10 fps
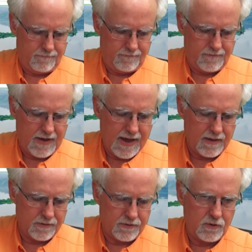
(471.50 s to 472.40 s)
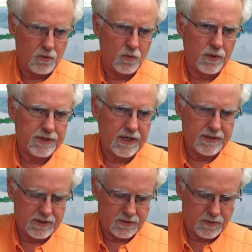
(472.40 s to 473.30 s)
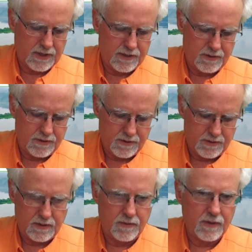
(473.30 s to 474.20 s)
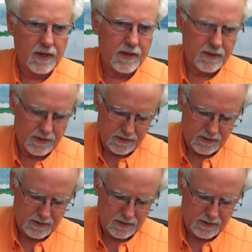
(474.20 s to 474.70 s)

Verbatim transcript: value, which I just read. Okay.